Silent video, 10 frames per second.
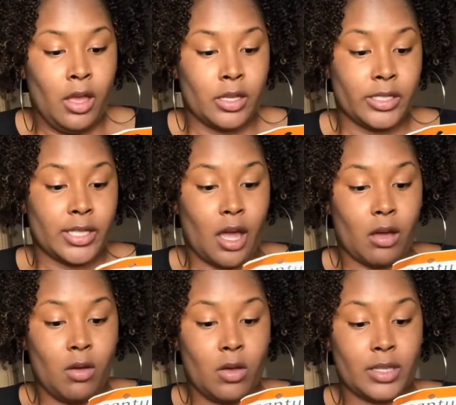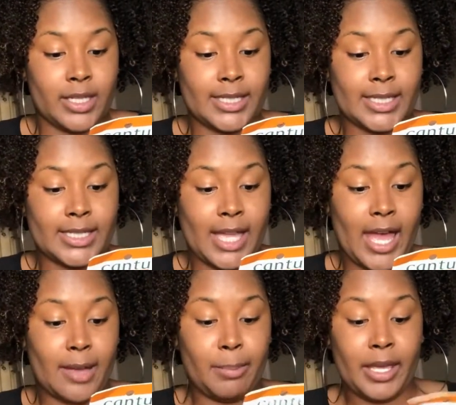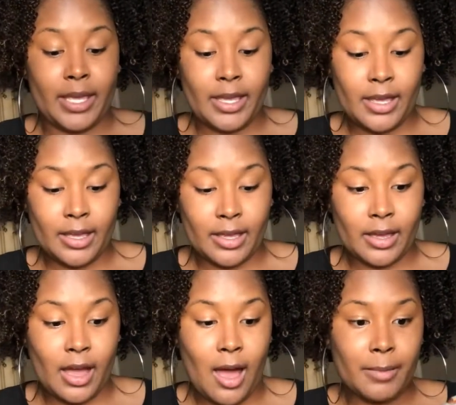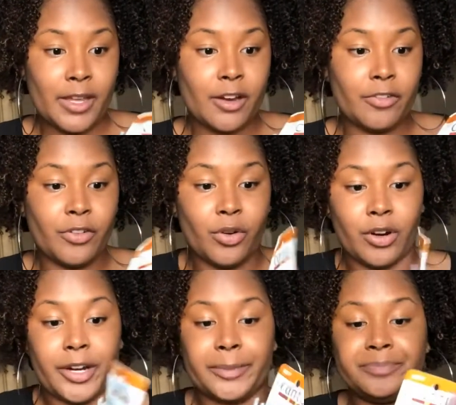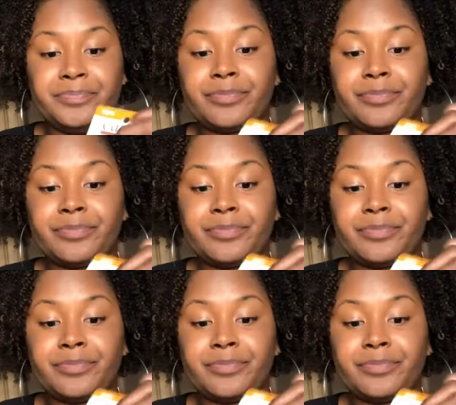So, this is a pick. I'm here for it.